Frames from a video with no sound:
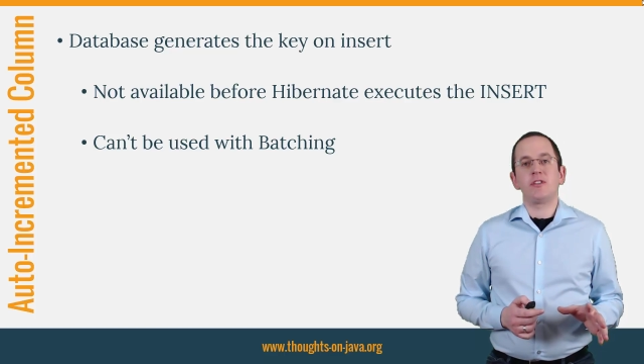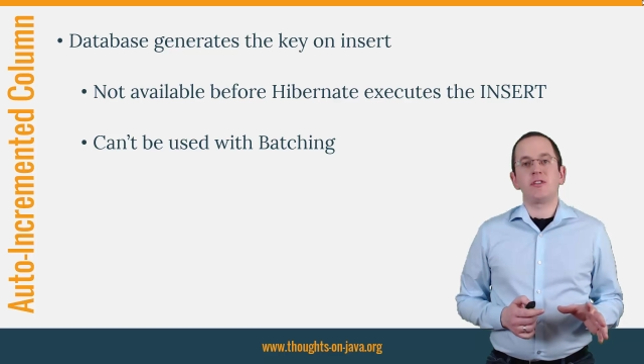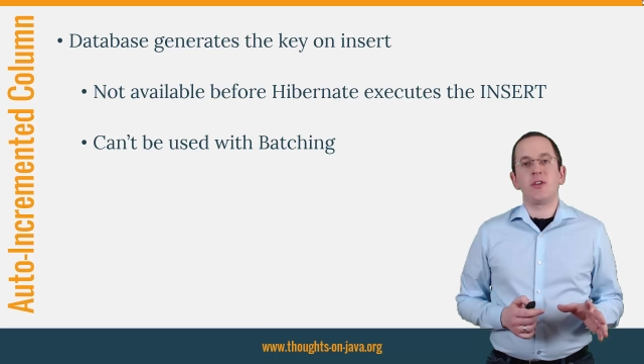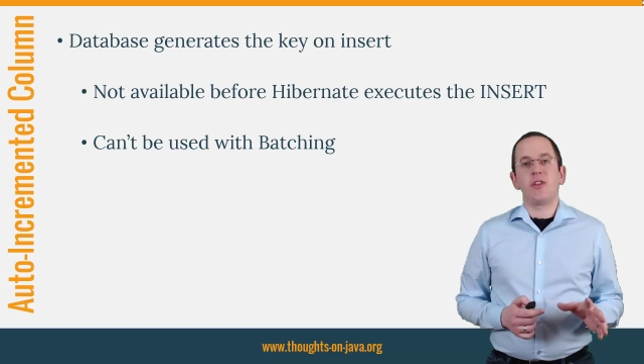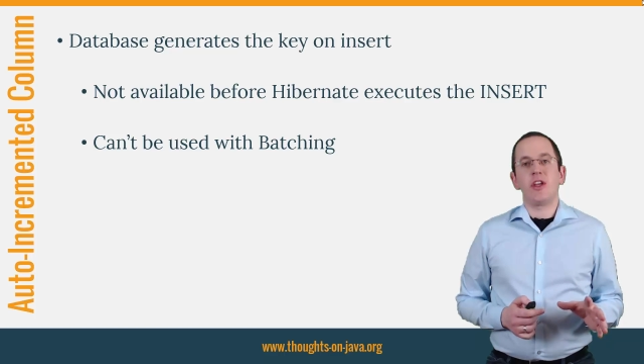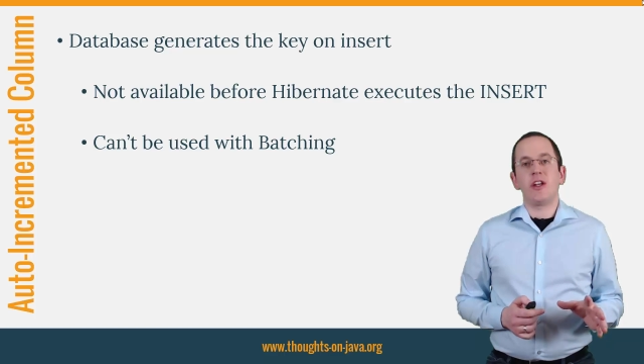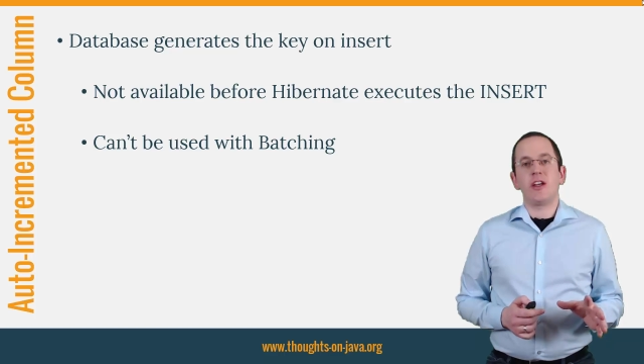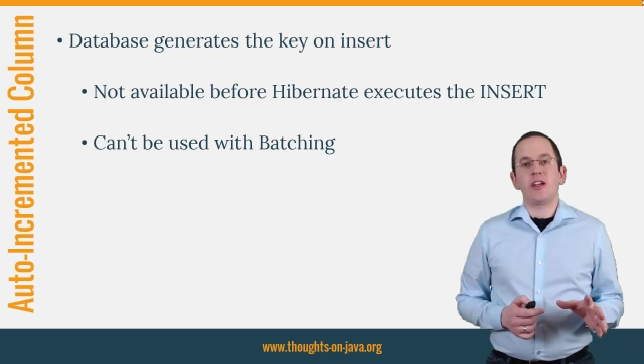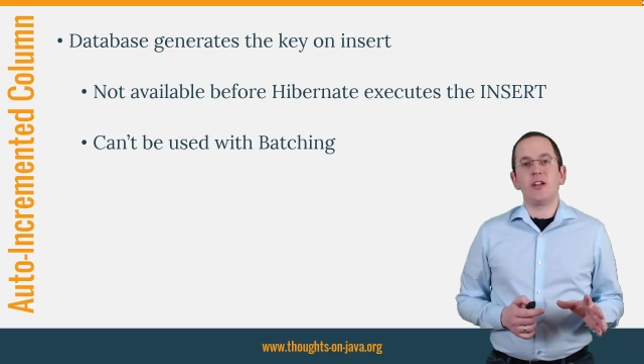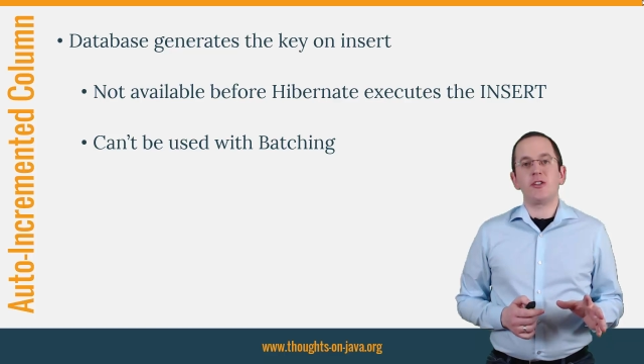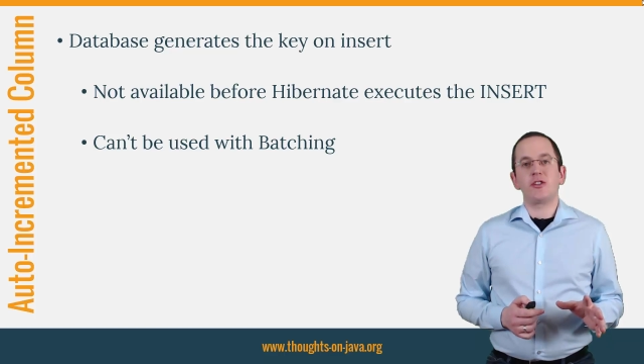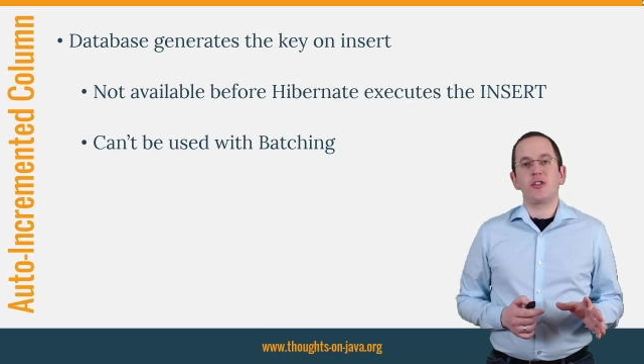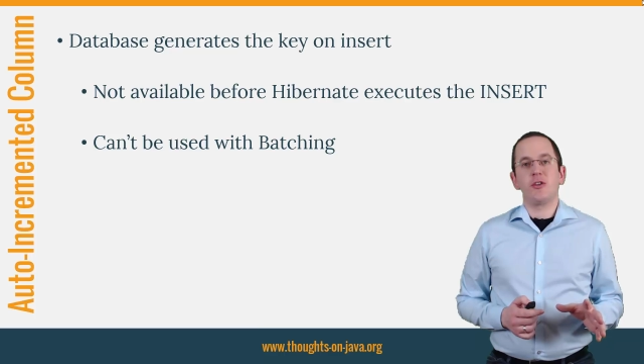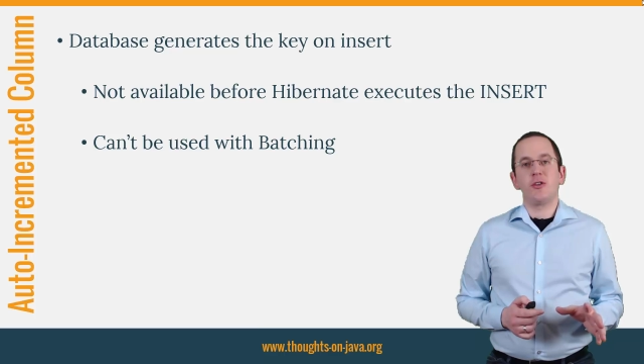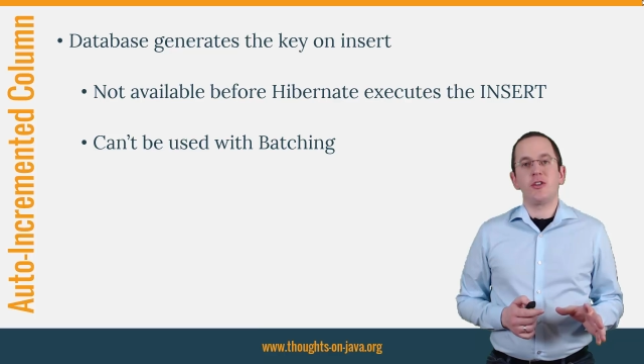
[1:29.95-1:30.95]
so that I can
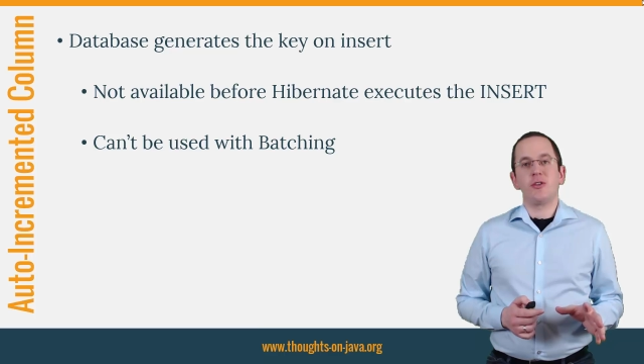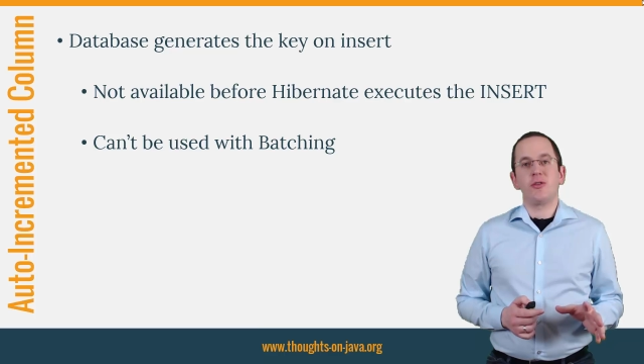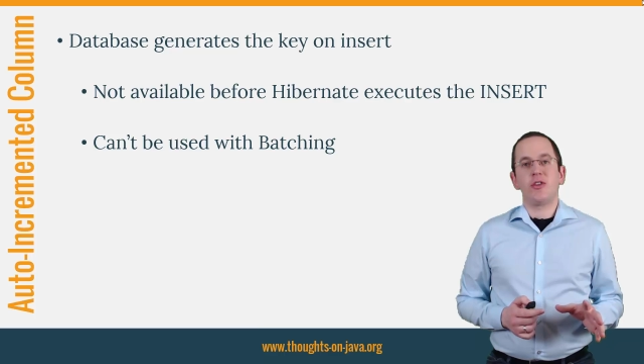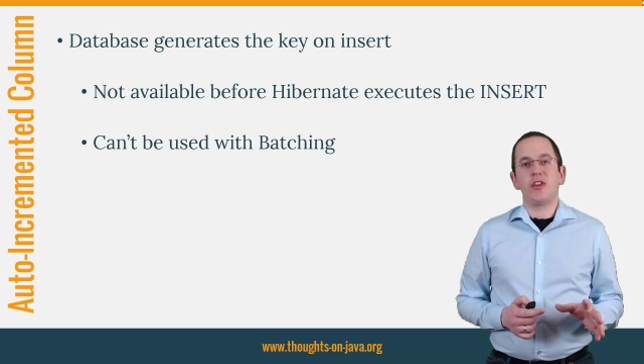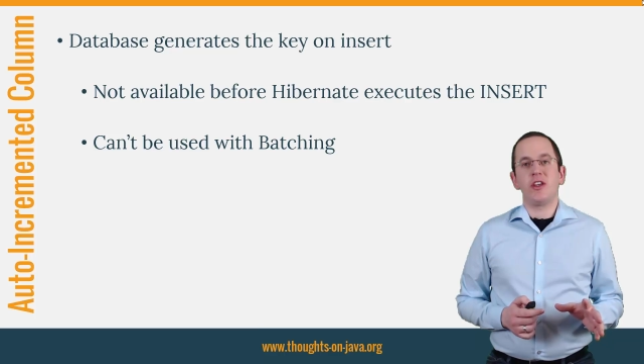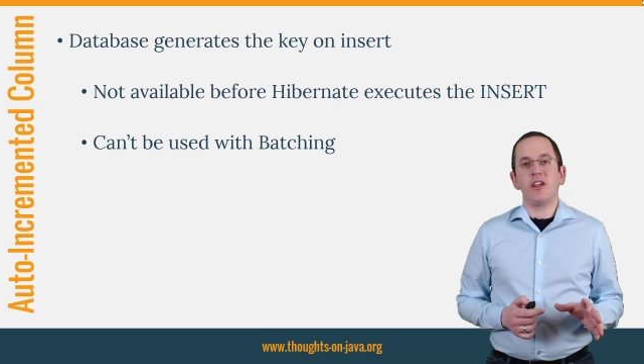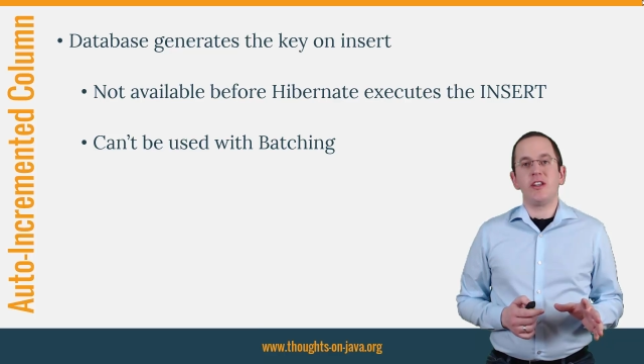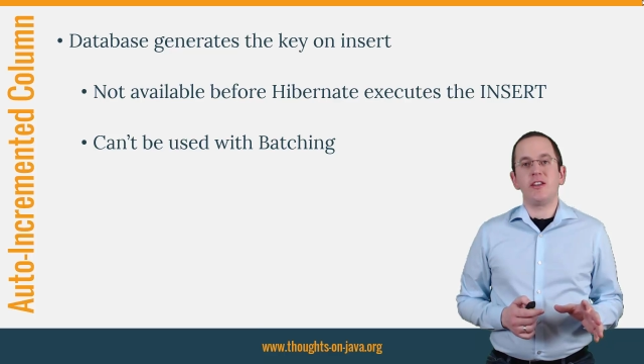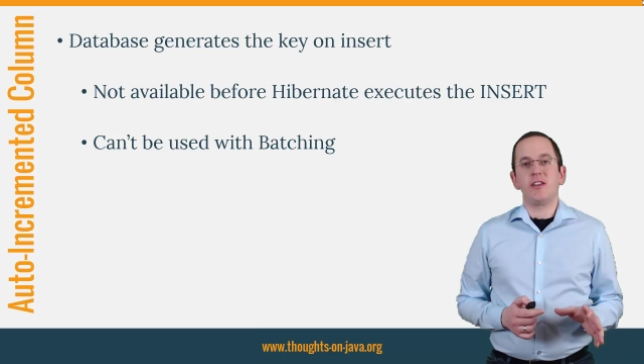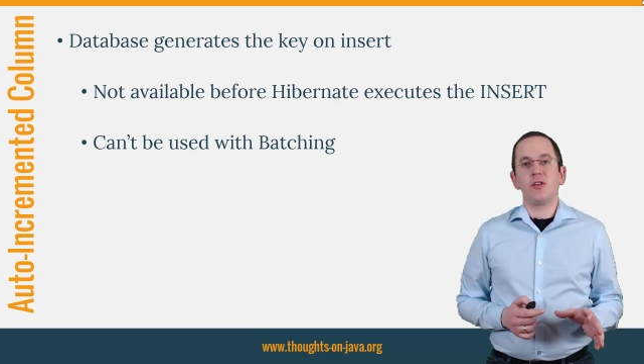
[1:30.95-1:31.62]
show you the